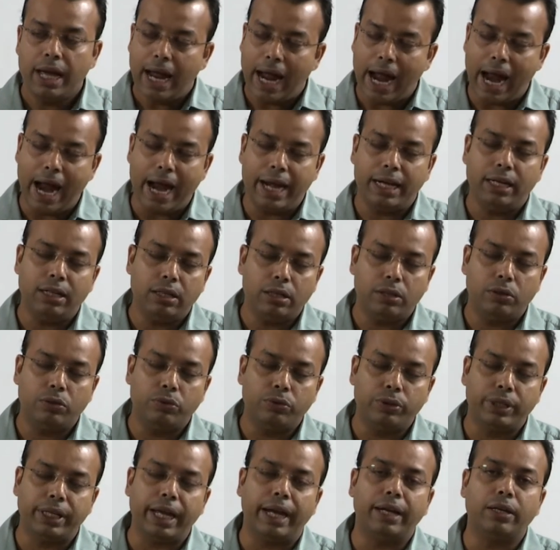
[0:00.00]
and
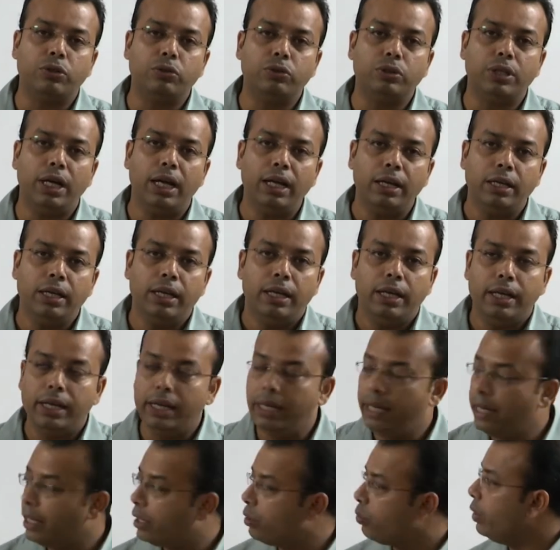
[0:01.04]
we can do the
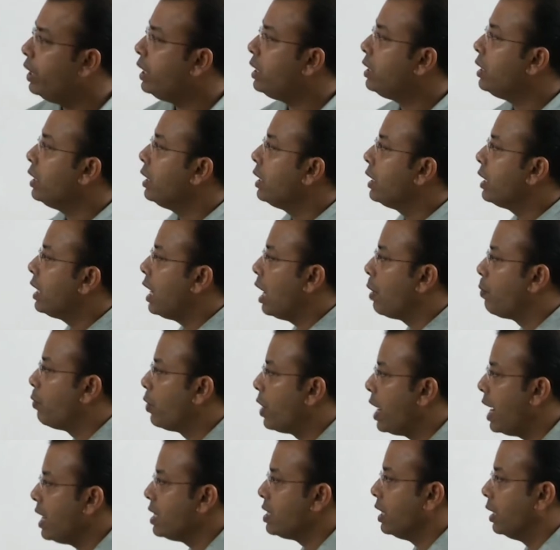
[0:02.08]
liquid
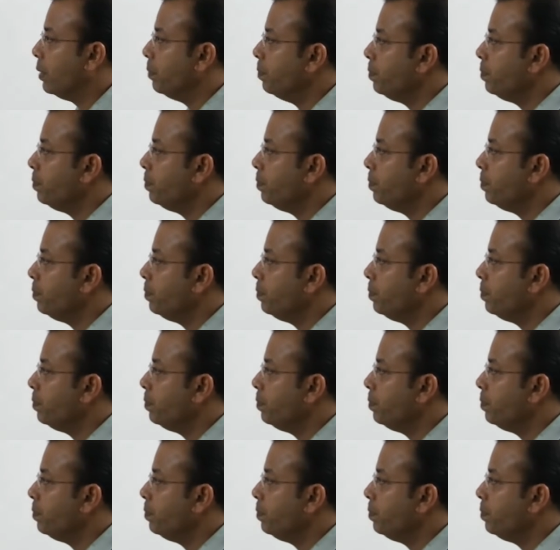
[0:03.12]
carburizing.